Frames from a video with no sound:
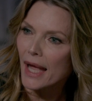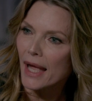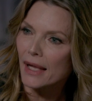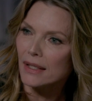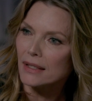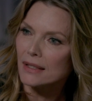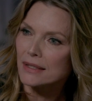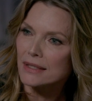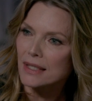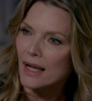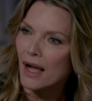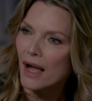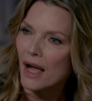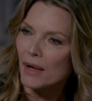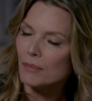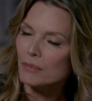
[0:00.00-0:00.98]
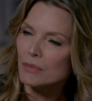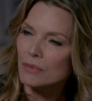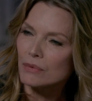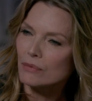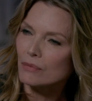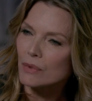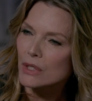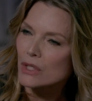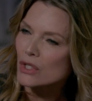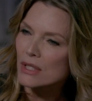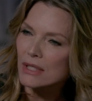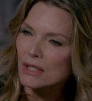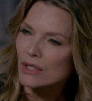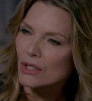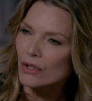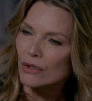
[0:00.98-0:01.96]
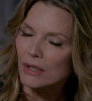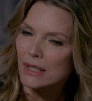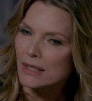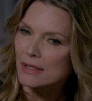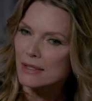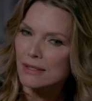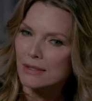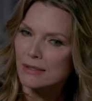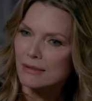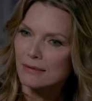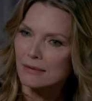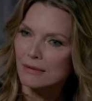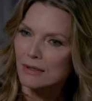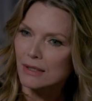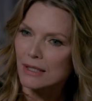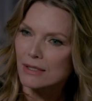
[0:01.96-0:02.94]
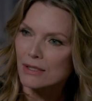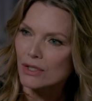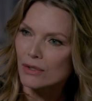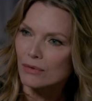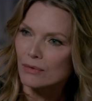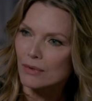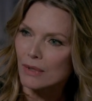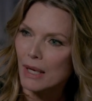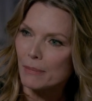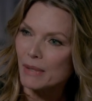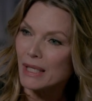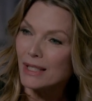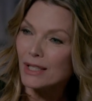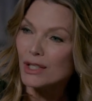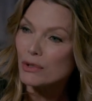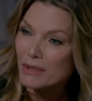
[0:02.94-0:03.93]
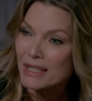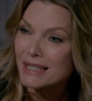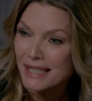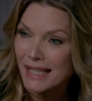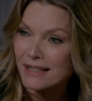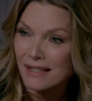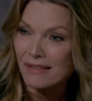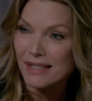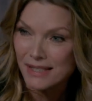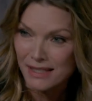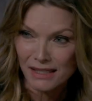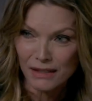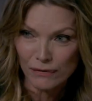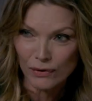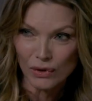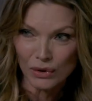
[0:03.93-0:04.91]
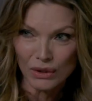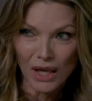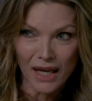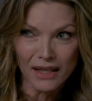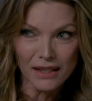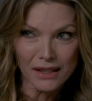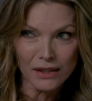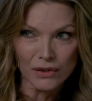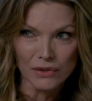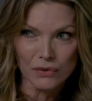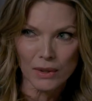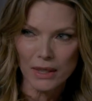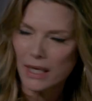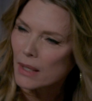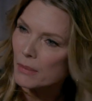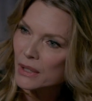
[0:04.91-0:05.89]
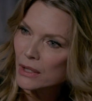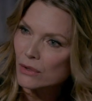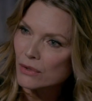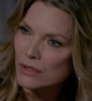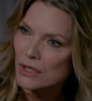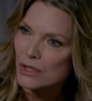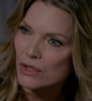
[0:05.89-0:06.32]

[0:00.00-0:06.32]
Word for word: And I was just curious because you, I mean, you did Sex in the City for a lot of years, right? How many years yeah.